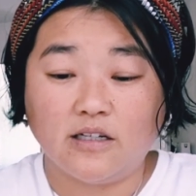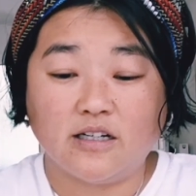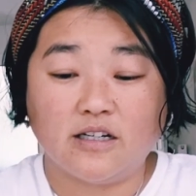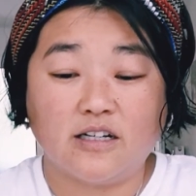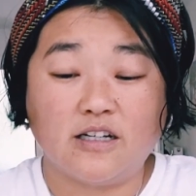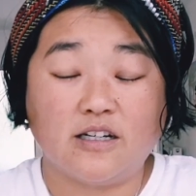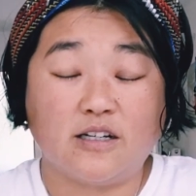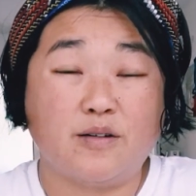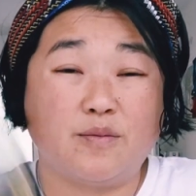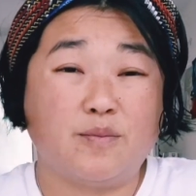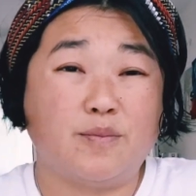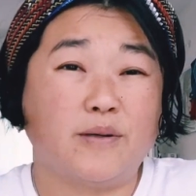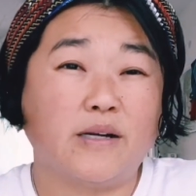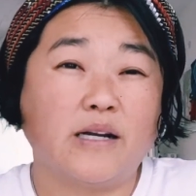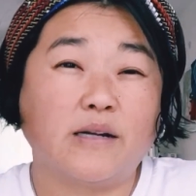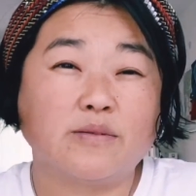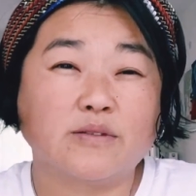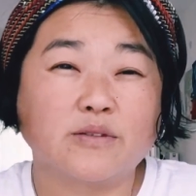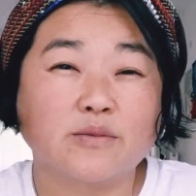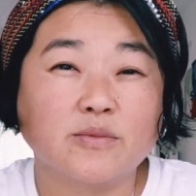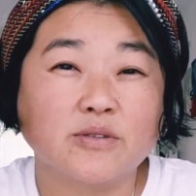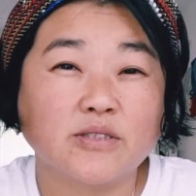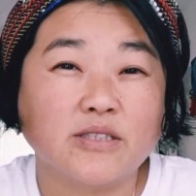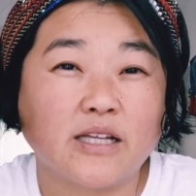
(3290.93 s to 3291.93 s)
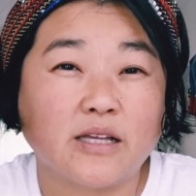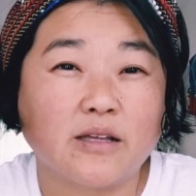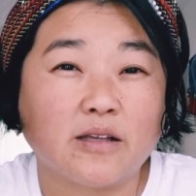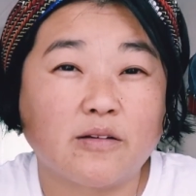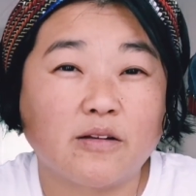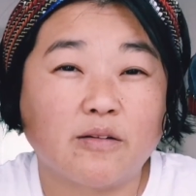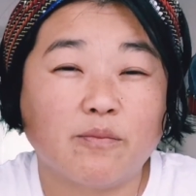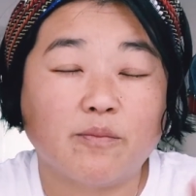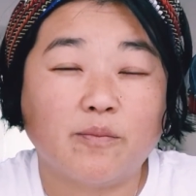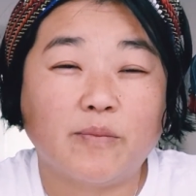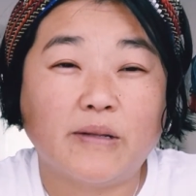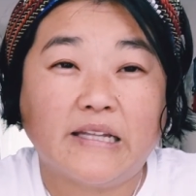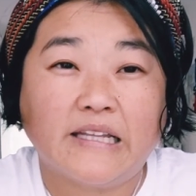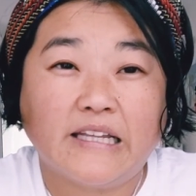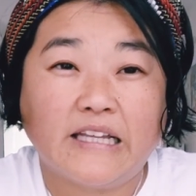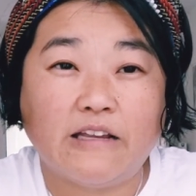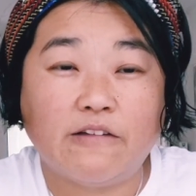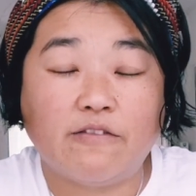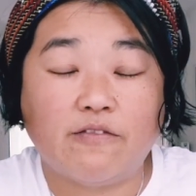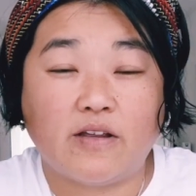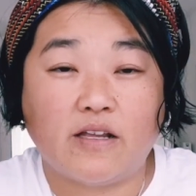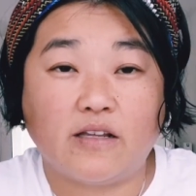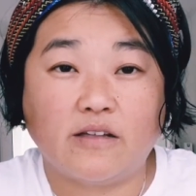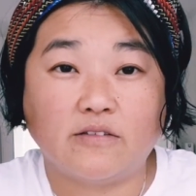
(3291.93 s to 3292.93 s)
perhaps almost like
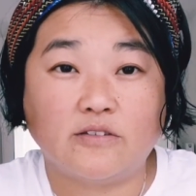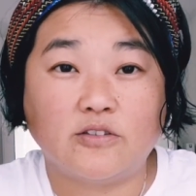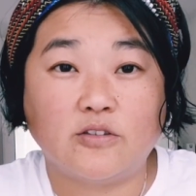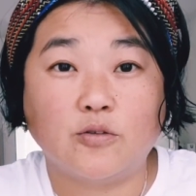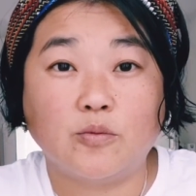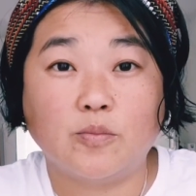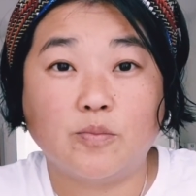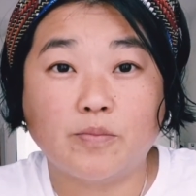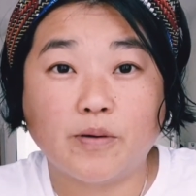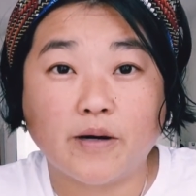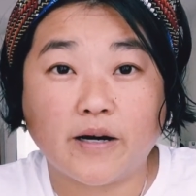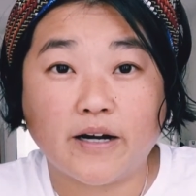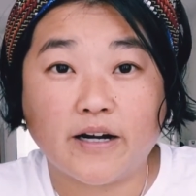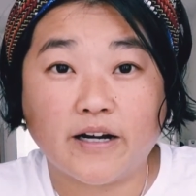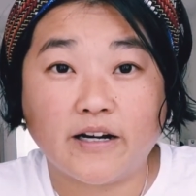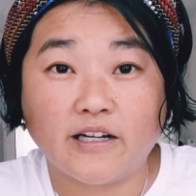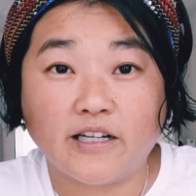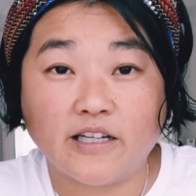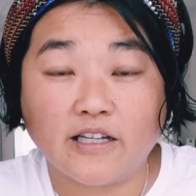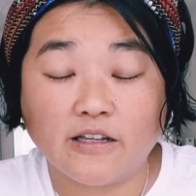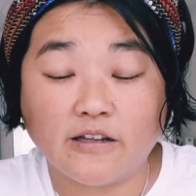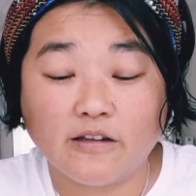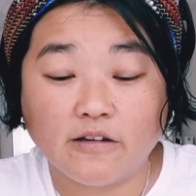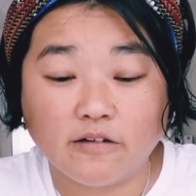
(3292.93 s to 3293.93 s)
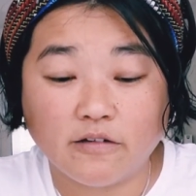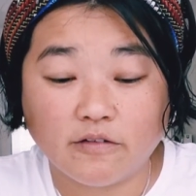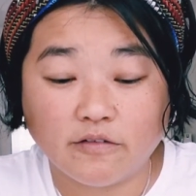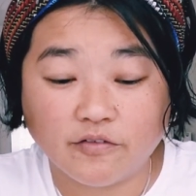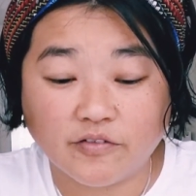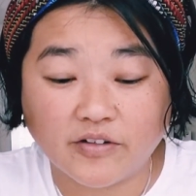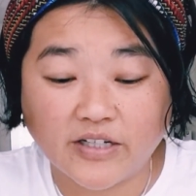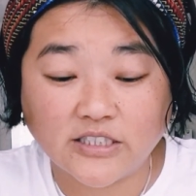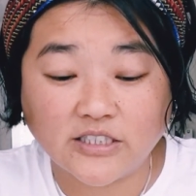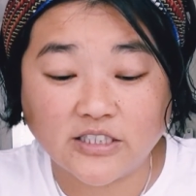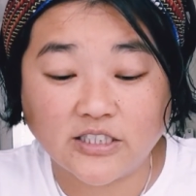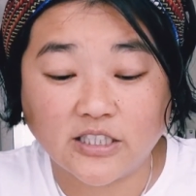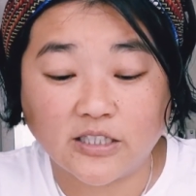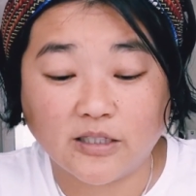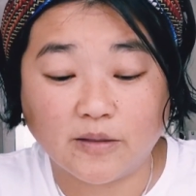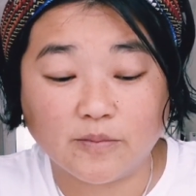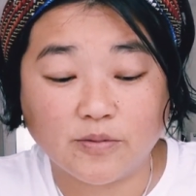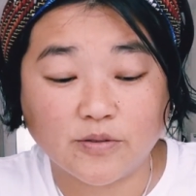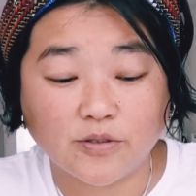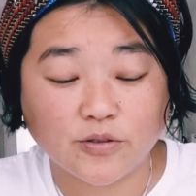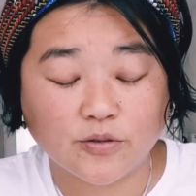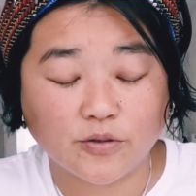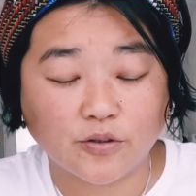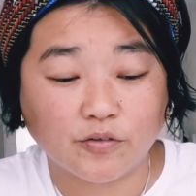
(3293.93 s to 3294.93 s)
believing to buy
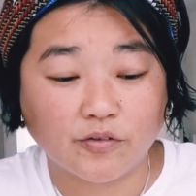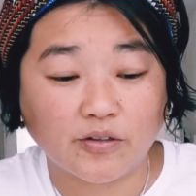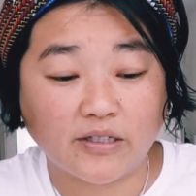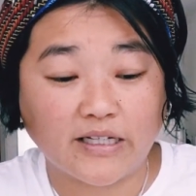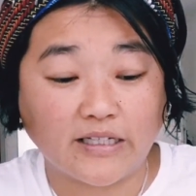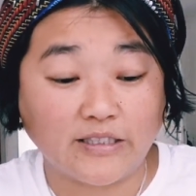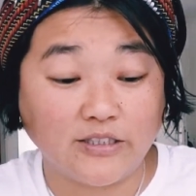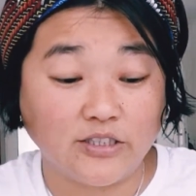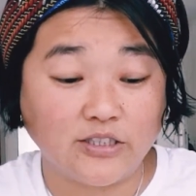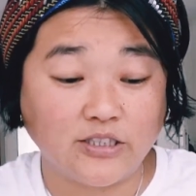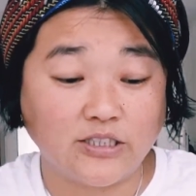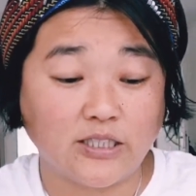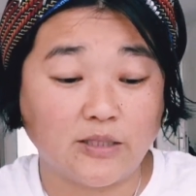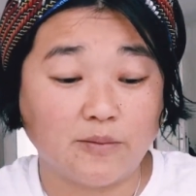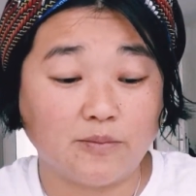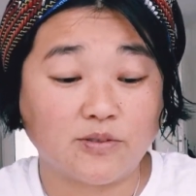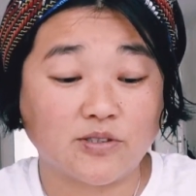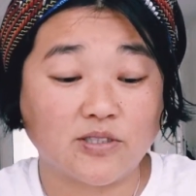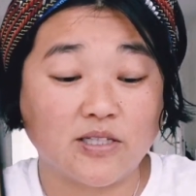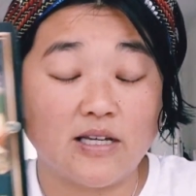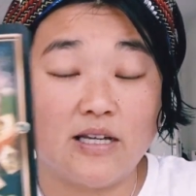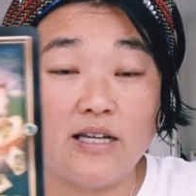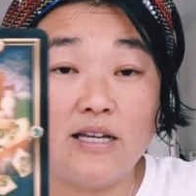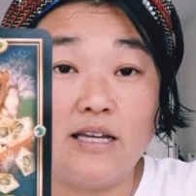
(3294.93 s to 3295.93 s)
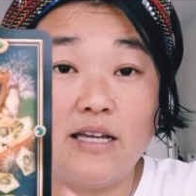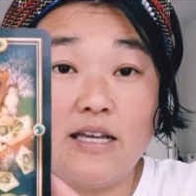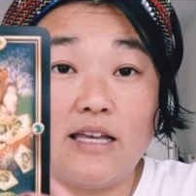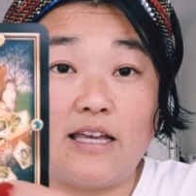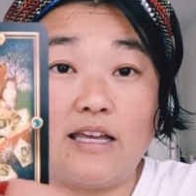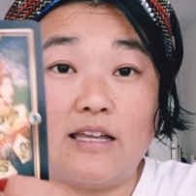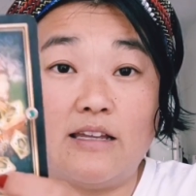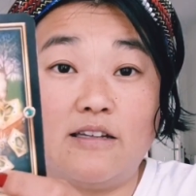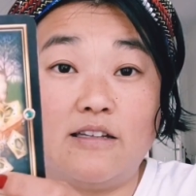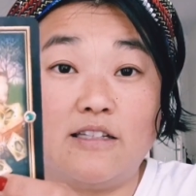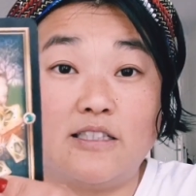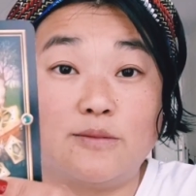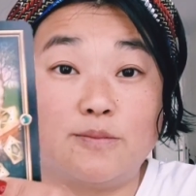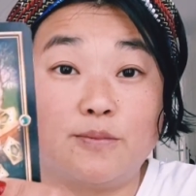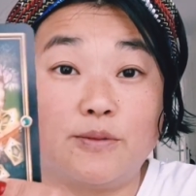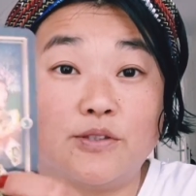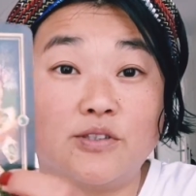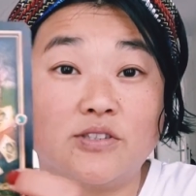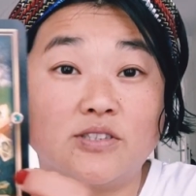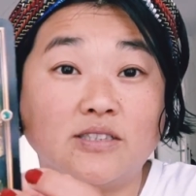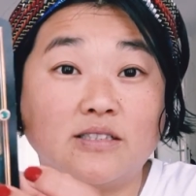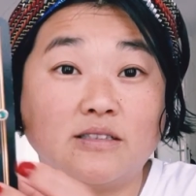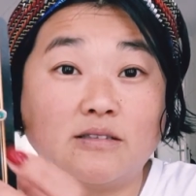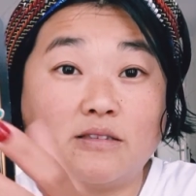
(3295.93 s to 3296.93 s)
friendships or relationships, And this
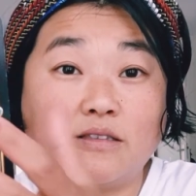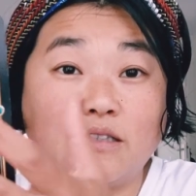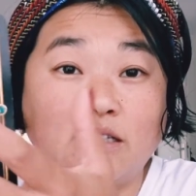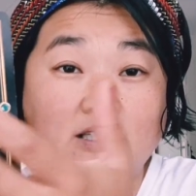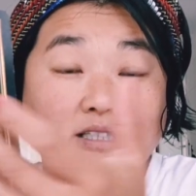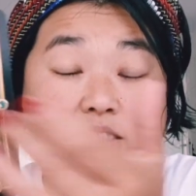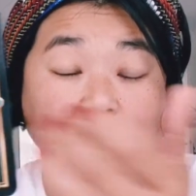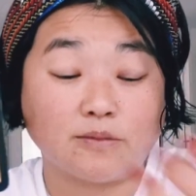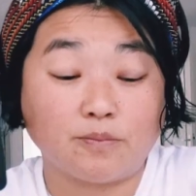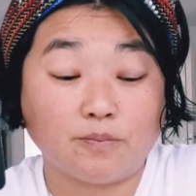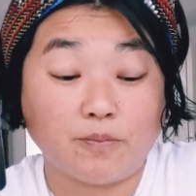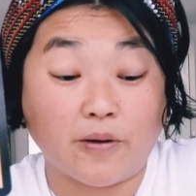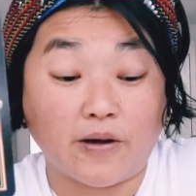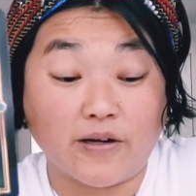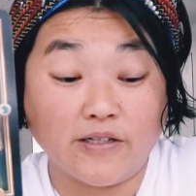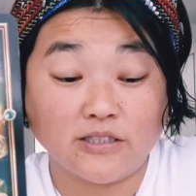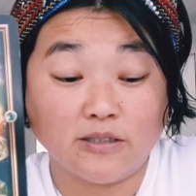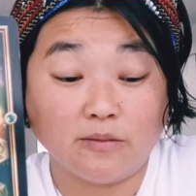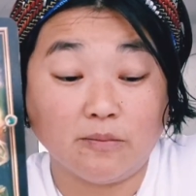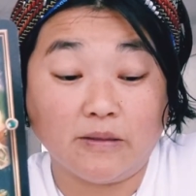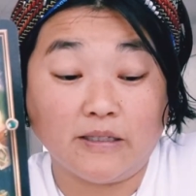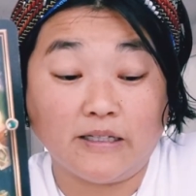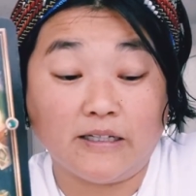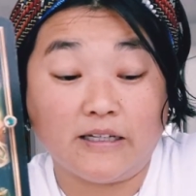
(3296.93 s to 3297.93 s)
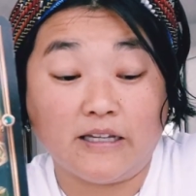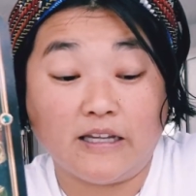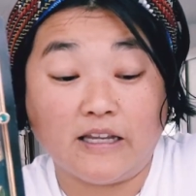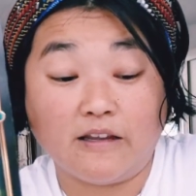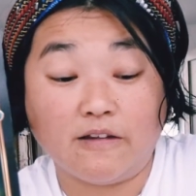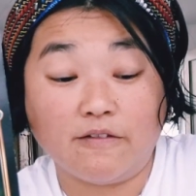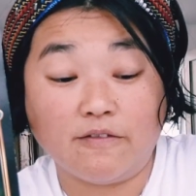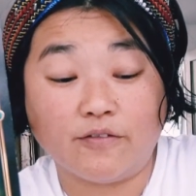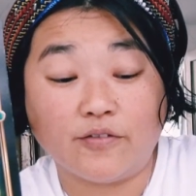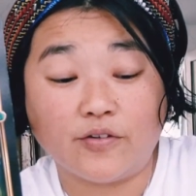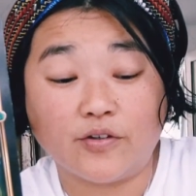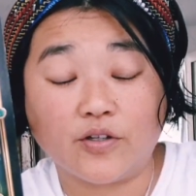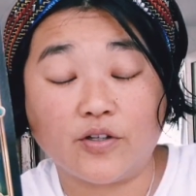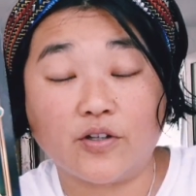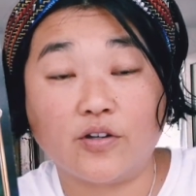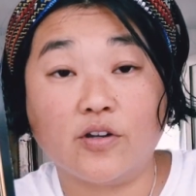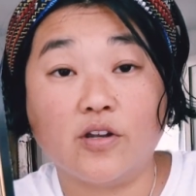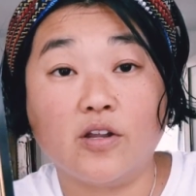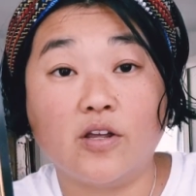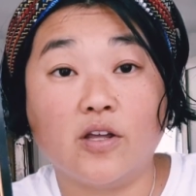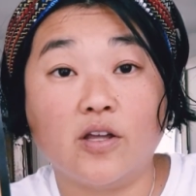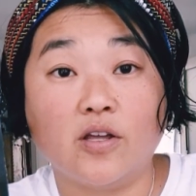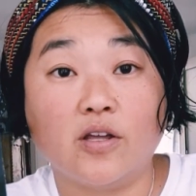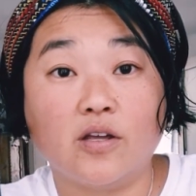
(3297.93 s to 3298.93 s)
person is possibly
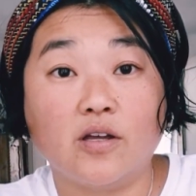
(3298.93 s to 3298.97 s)
even